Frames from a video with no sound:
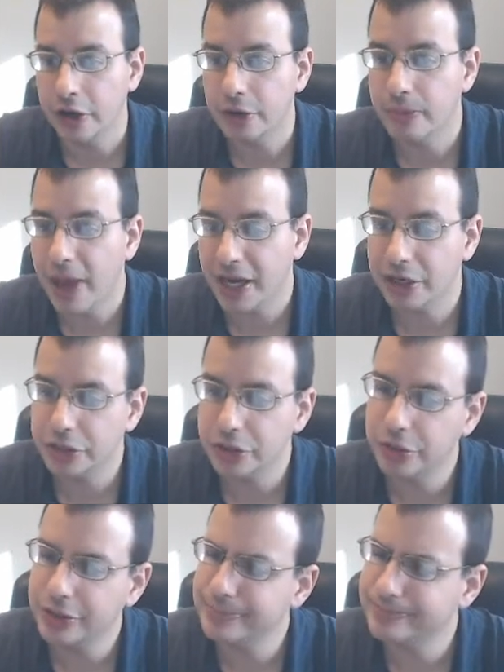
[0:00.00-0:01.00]

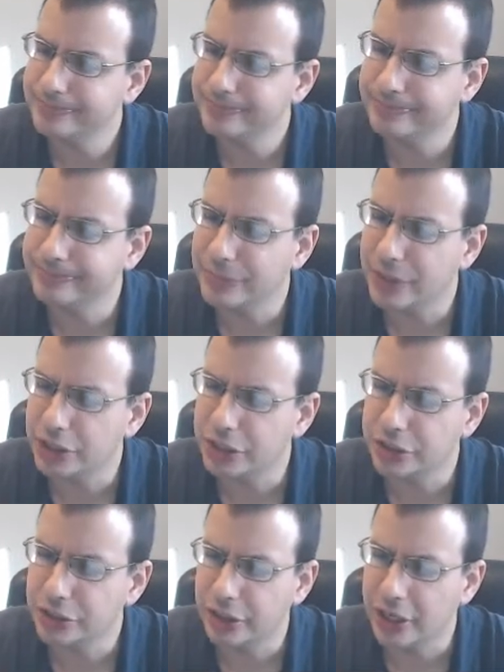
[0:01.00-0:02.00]
Magnitude, hmm, not
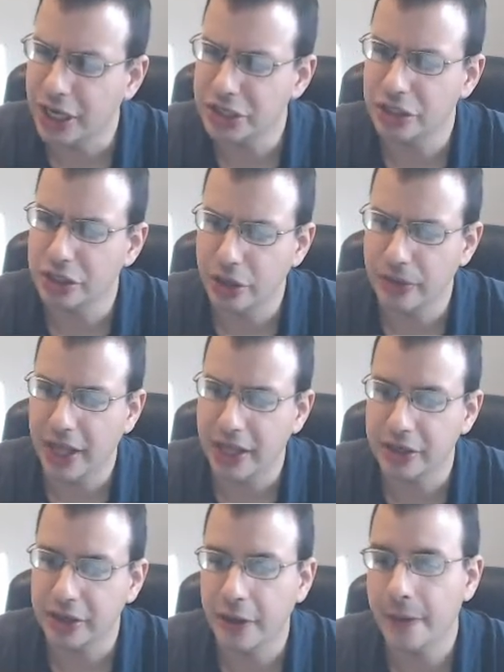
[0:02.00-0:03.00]
sure. I should know
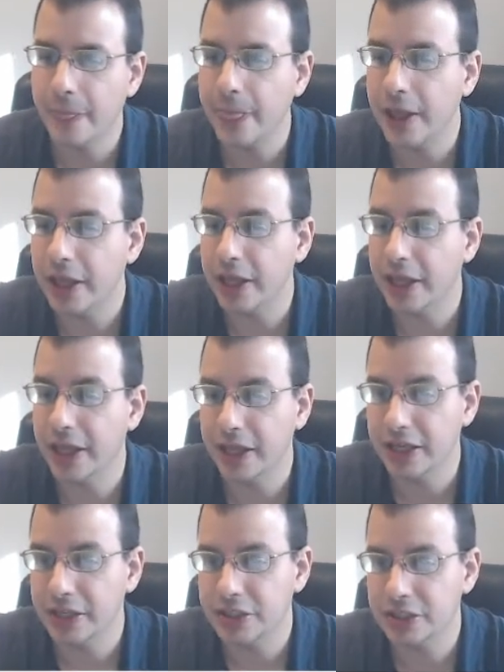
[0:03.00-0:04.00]
that.
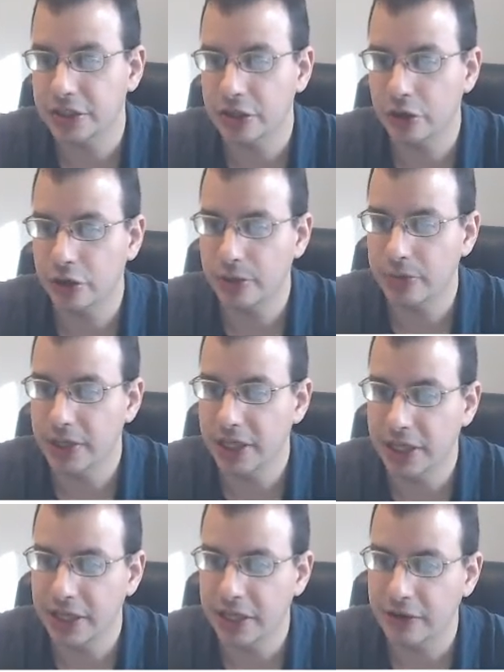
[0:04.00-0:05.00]
Is going to
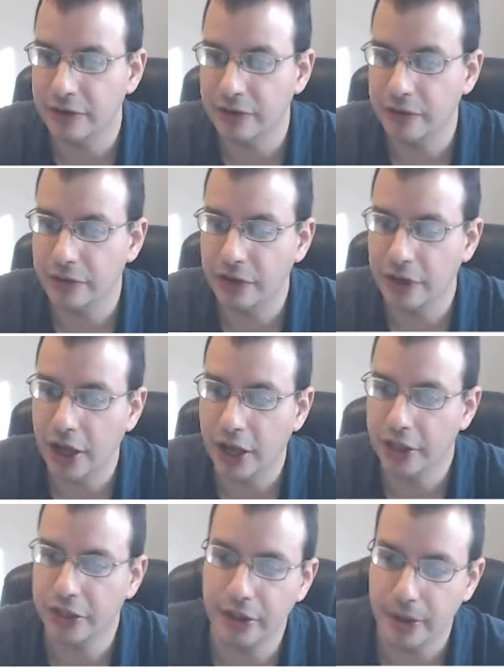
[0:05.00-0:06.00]
be
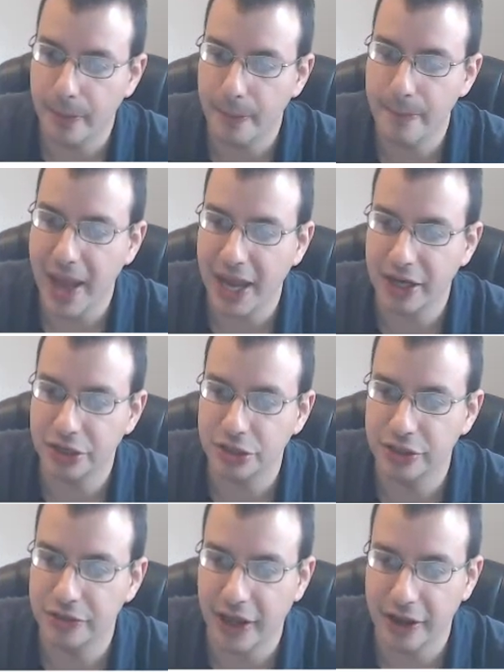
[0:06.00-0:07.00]
uh, the
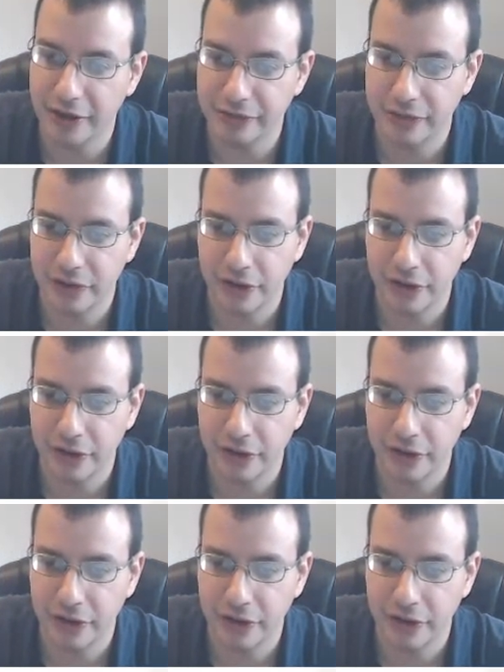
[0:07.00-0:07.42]
magnitude of f